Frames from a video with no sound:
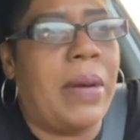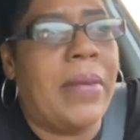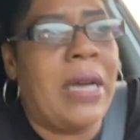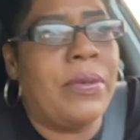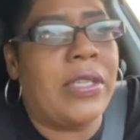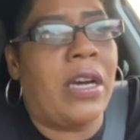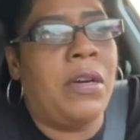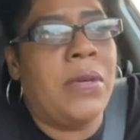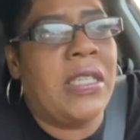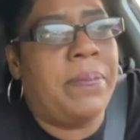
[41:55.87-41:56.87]
My mom was
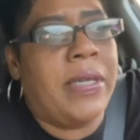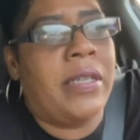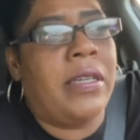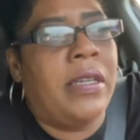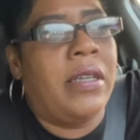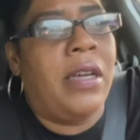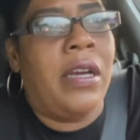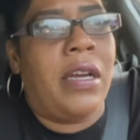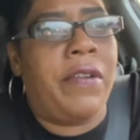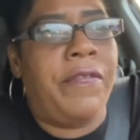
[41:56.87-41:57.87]
always
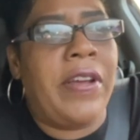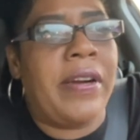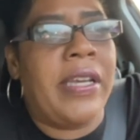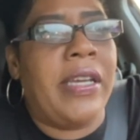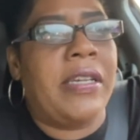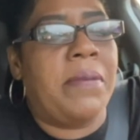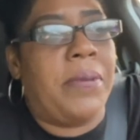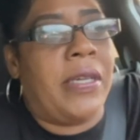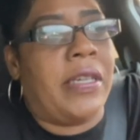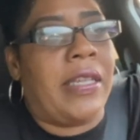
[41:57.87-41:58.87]
been a very
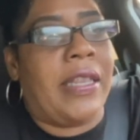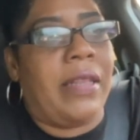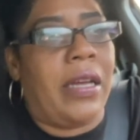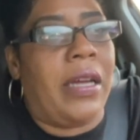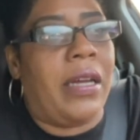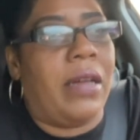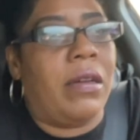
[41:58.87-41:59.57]
independent uh,